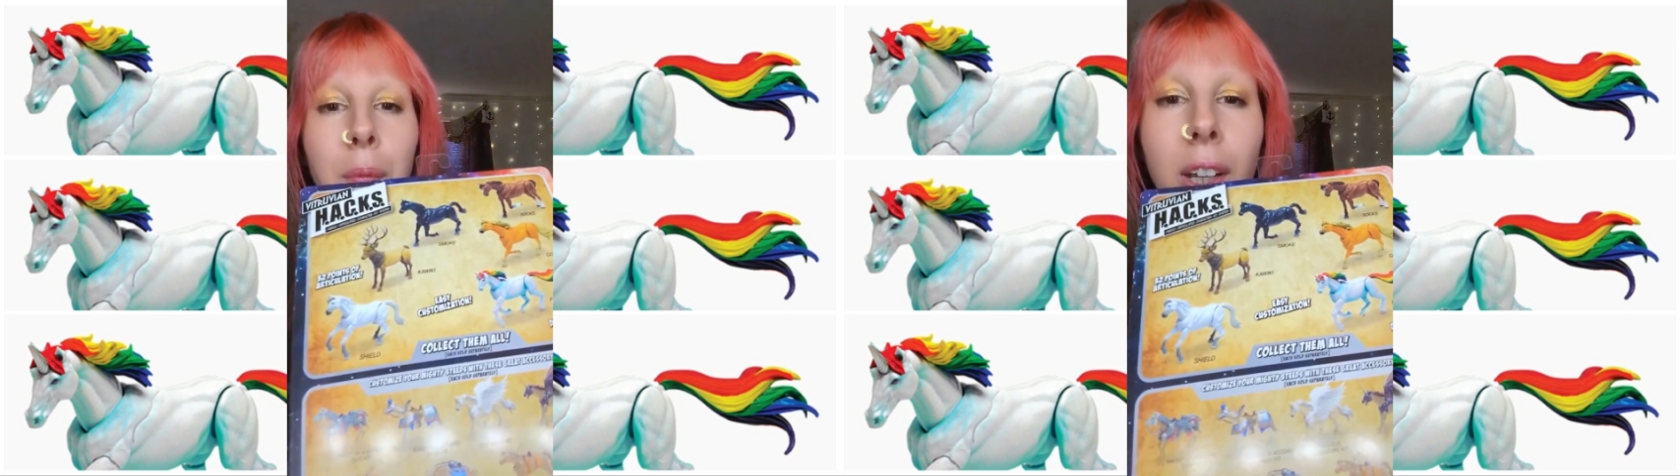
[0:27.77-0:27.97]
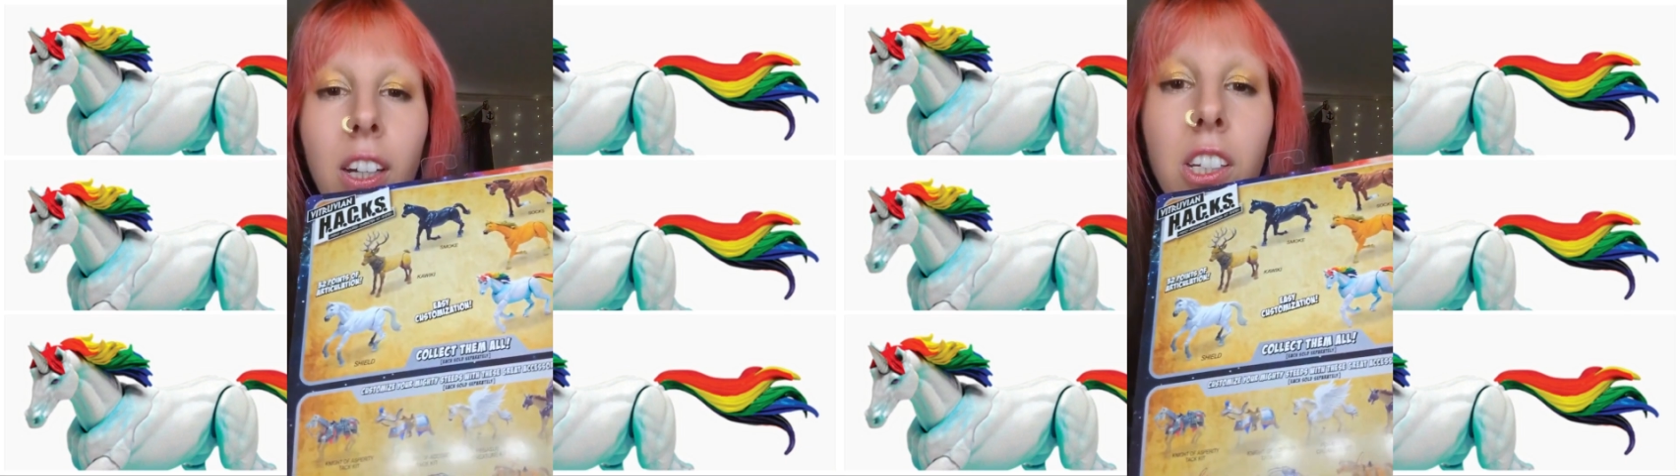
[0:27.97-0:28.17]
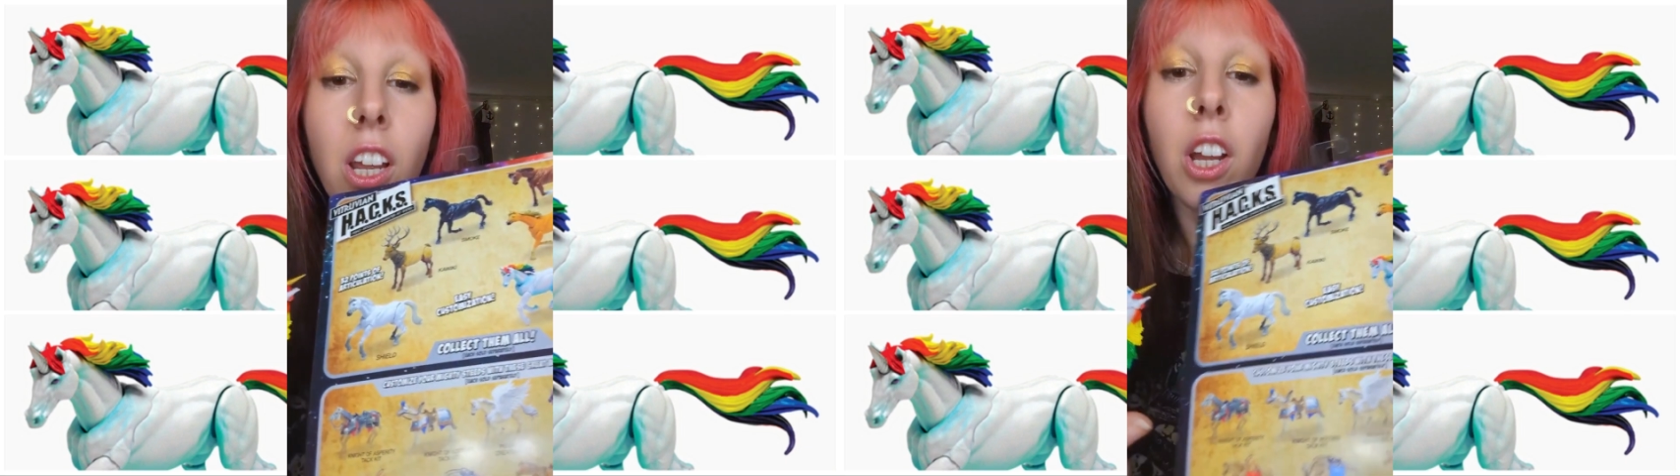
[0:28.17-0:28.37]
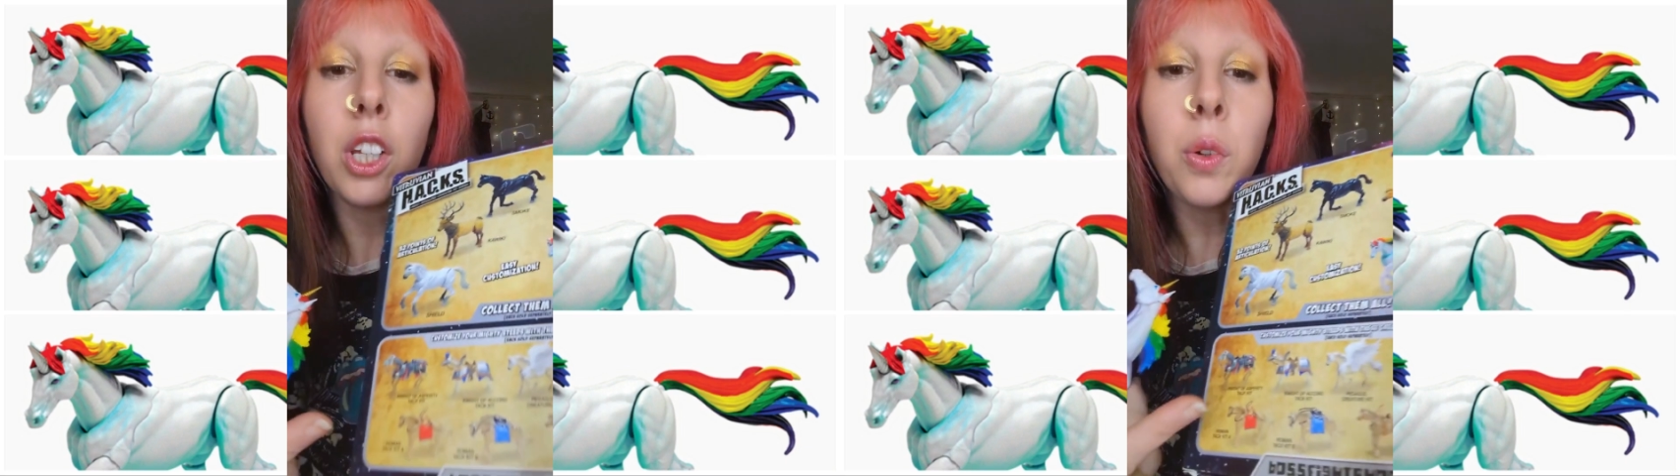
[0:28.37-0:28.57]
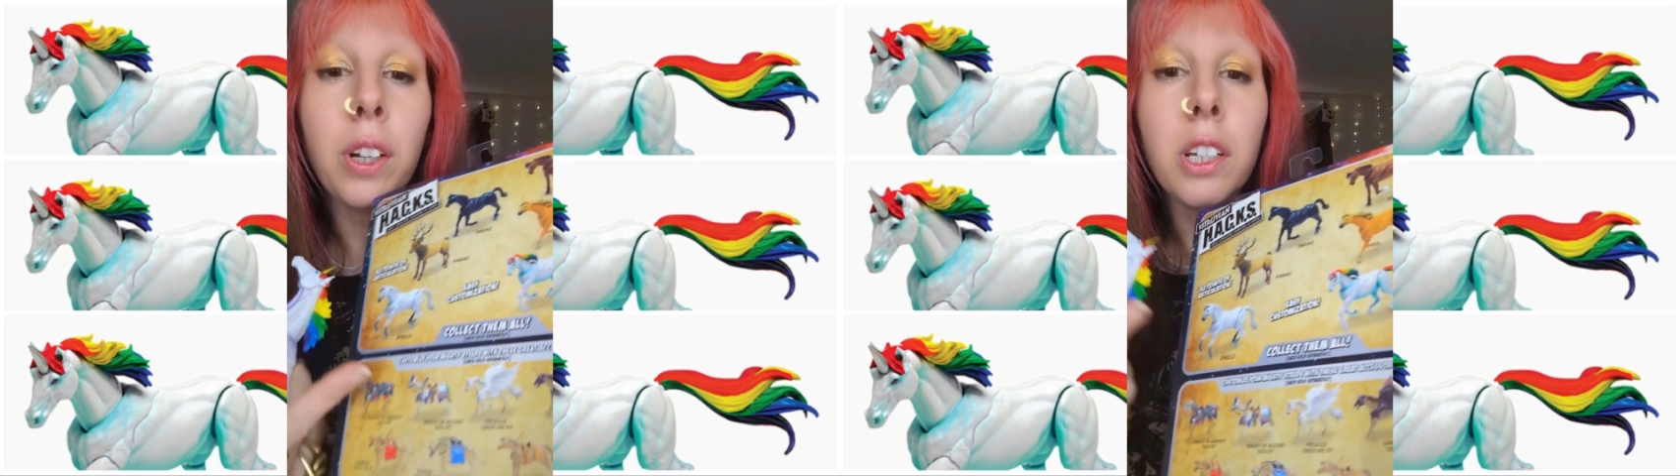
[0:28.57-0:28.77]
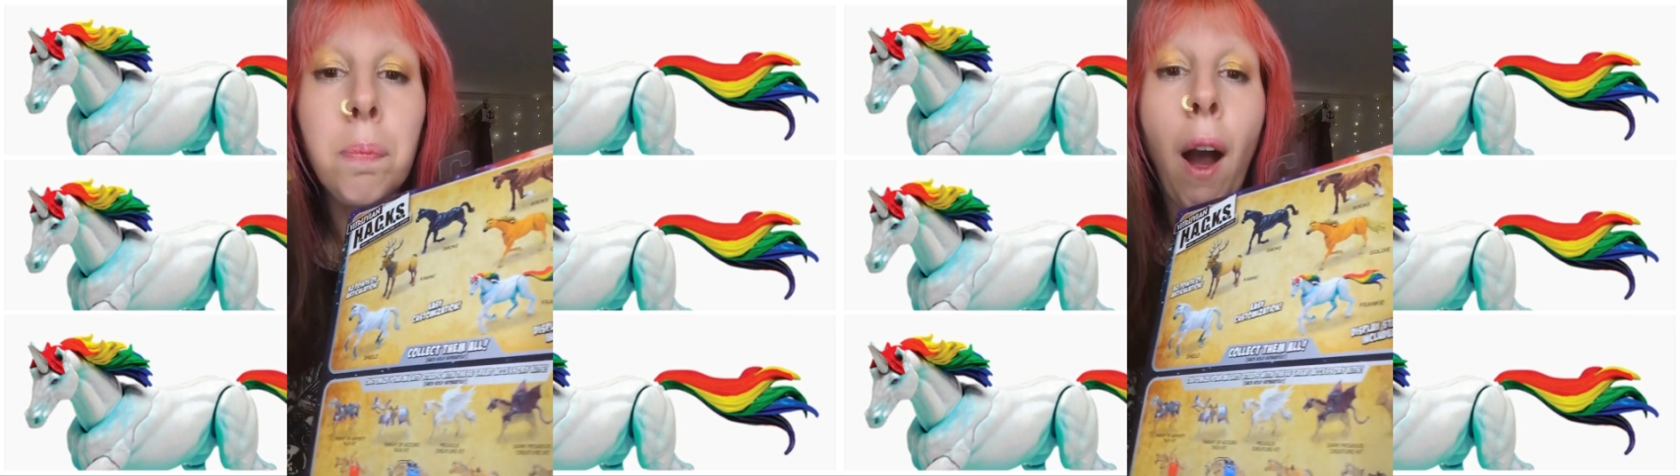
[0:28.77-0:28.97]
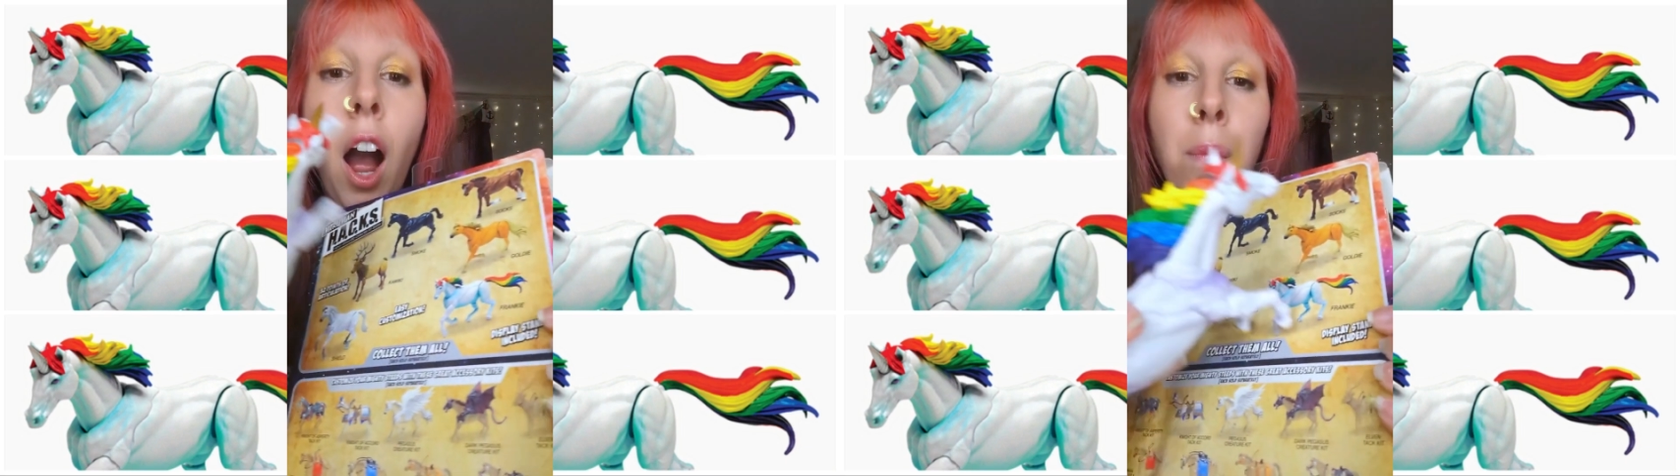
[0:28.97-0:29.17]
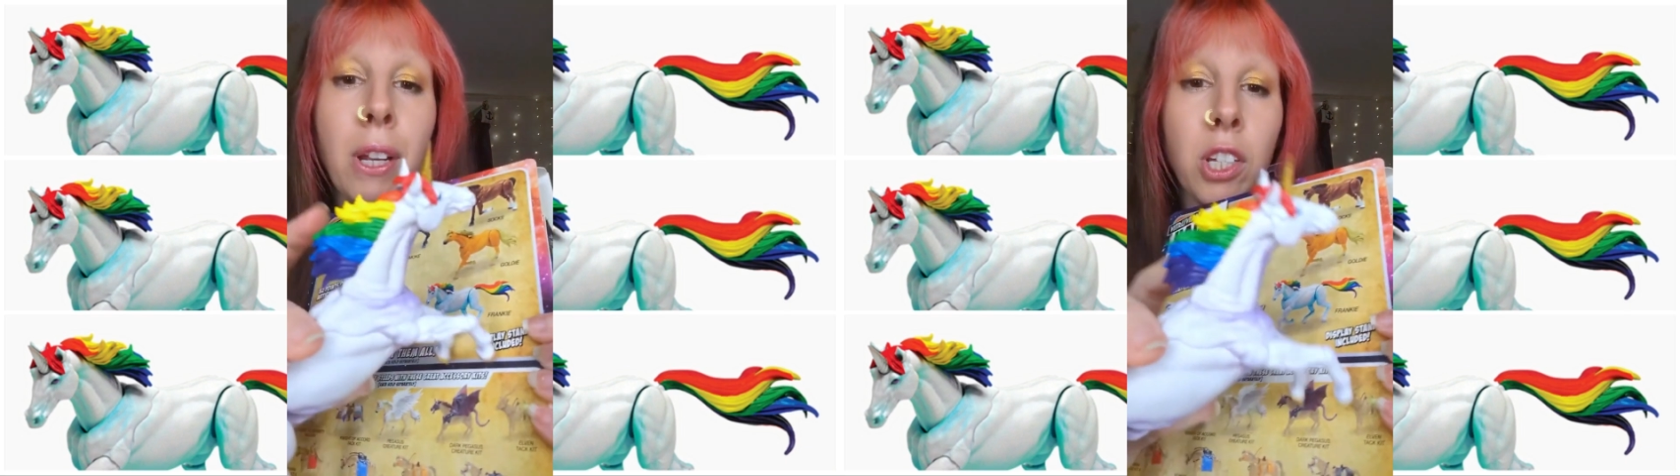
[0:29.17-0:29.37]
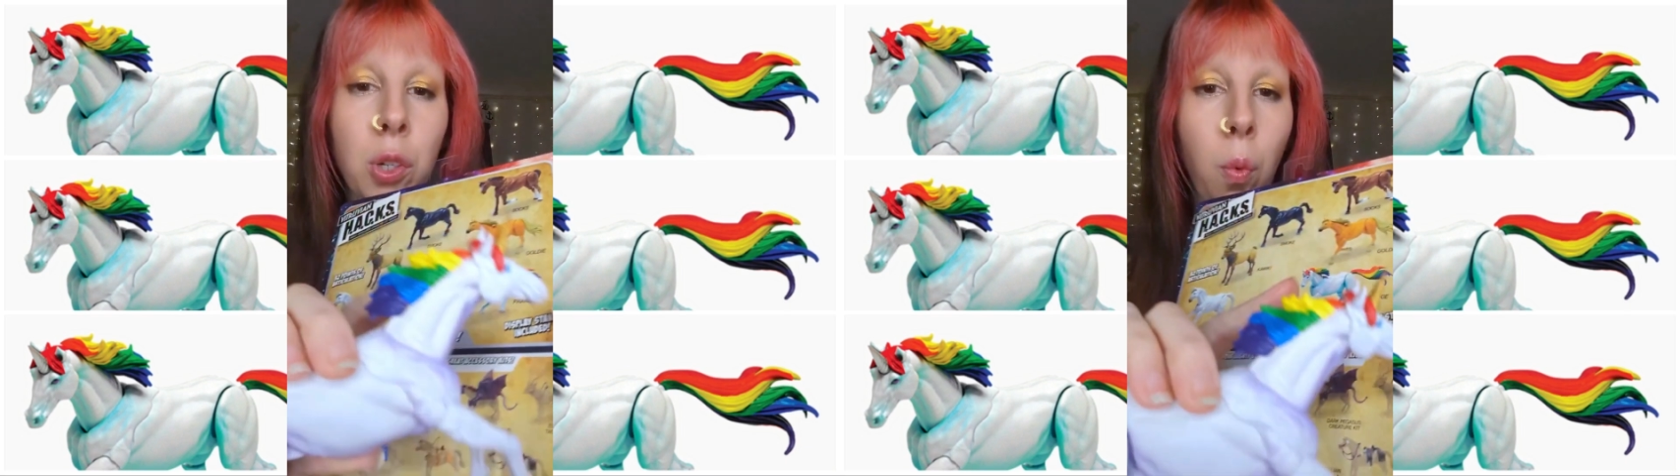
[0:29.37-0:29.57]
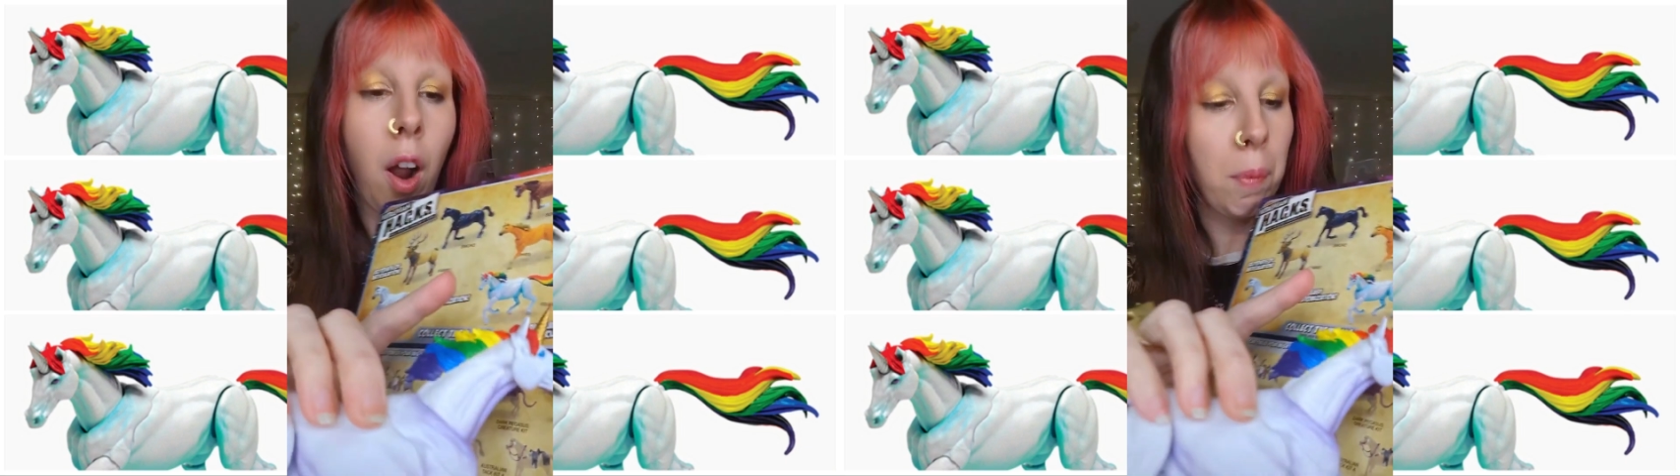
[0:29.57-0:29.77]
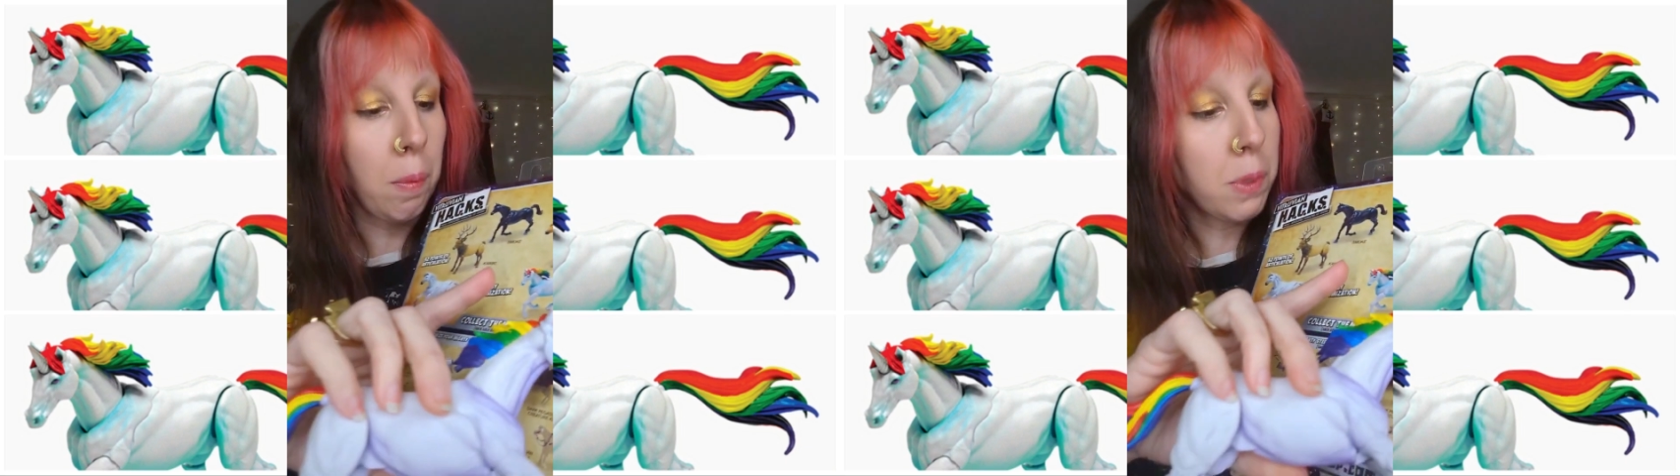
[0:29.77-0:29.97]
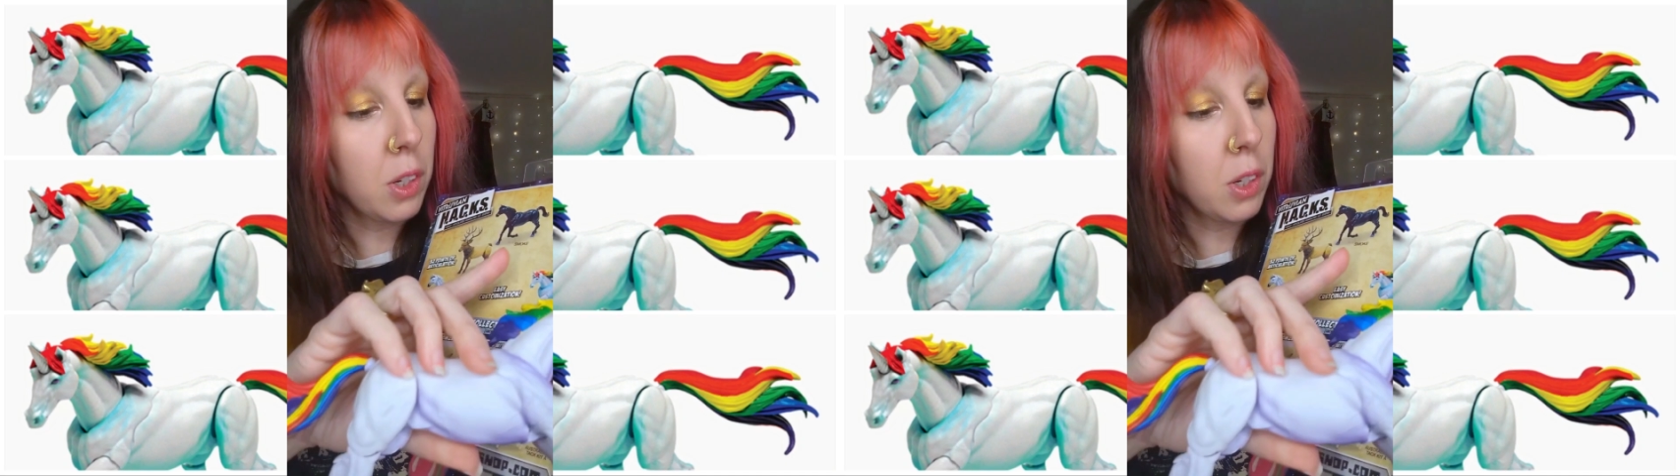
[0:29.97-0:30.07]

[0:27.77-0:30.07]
because you can pop and swap him.